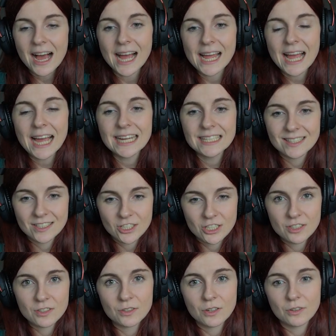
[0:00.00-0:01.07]
I highly
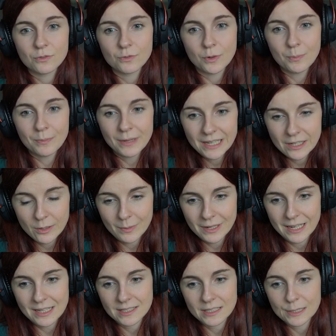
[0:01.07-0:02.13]
suggest to go for medium
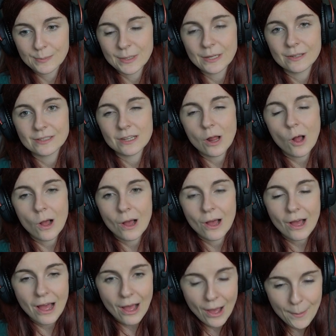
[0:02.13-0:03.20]
clusters because it
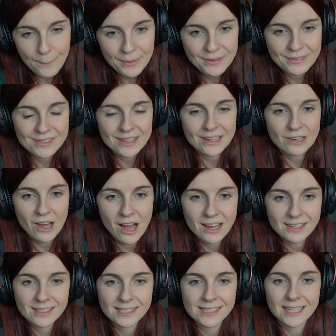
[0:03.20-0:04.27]
happens a
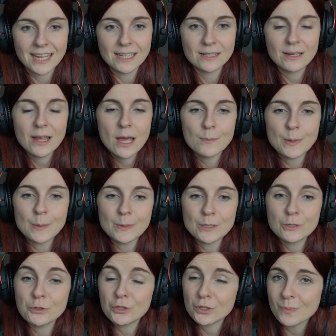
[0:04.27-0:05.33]
lot that people
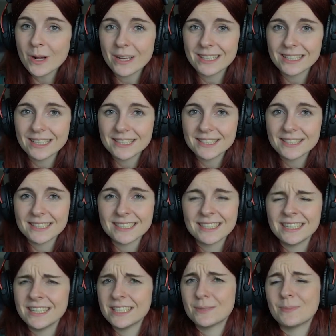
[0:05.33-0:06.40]
choose small clusters and
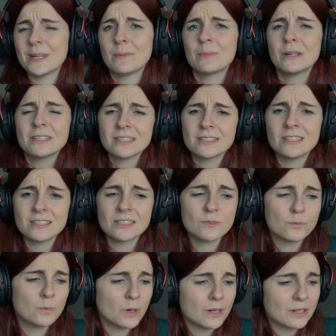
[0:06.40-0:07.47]
then they spin up lots and lots
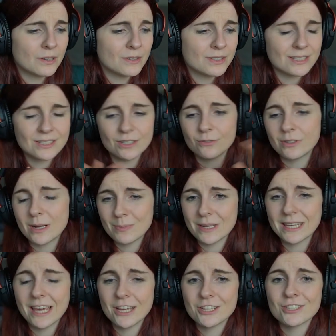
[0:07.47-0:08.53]
of workloads and different
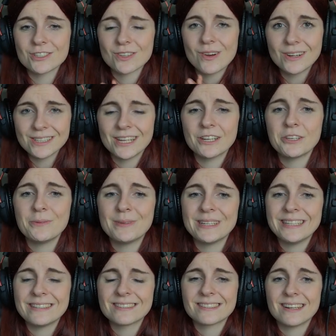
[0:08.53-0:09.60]
applications on their
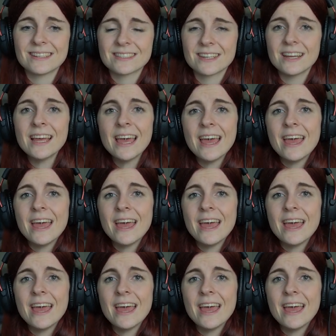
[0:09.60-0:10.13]
Kubernetes cluster,